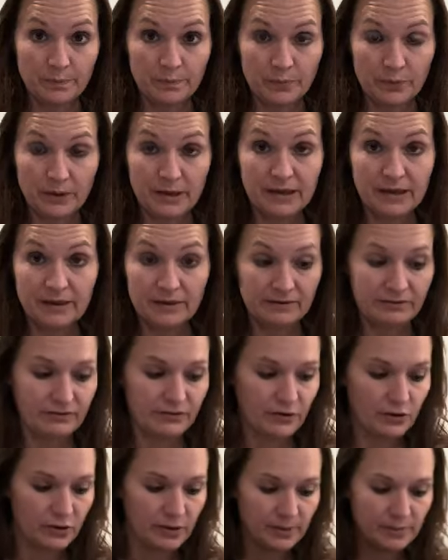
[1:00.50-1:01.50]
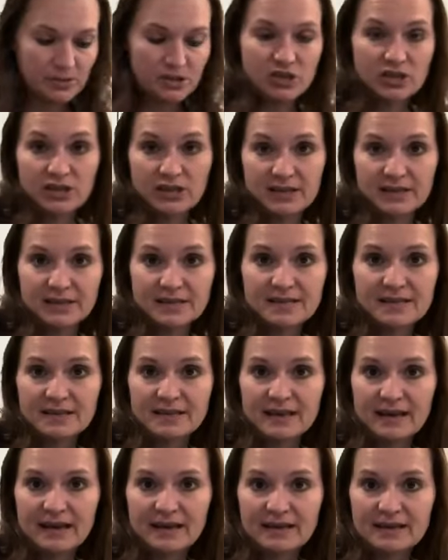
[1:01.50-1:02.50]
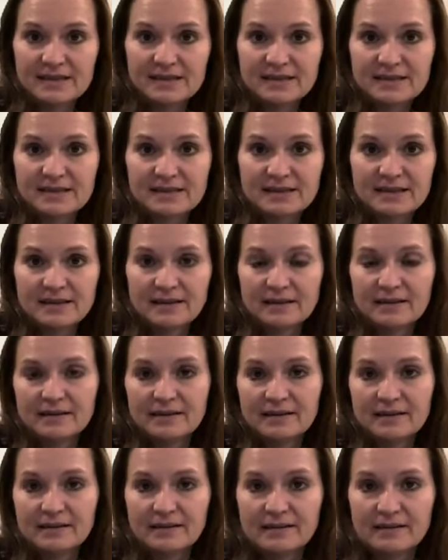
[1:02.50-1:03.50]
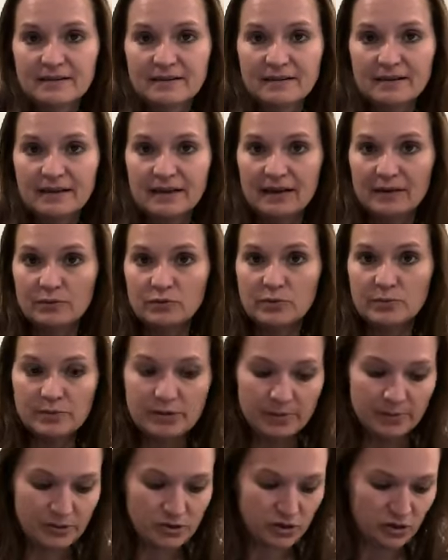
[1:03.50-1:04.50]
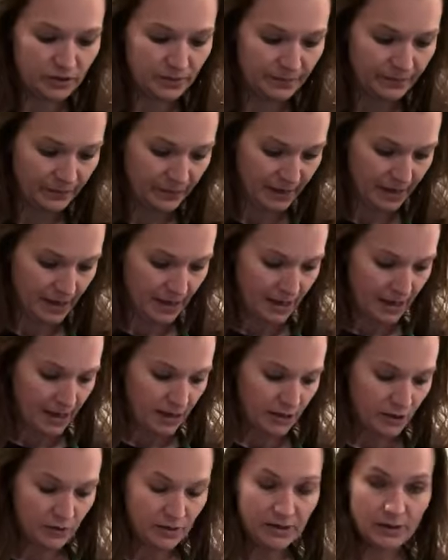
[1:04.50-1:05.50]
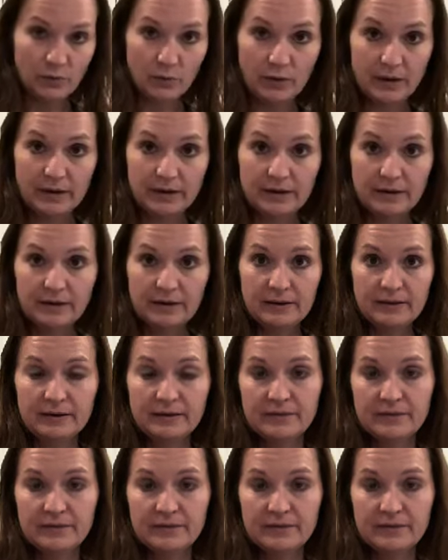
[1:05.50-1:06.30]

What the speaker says: brick of cream cheese that is at room temperature. You need 1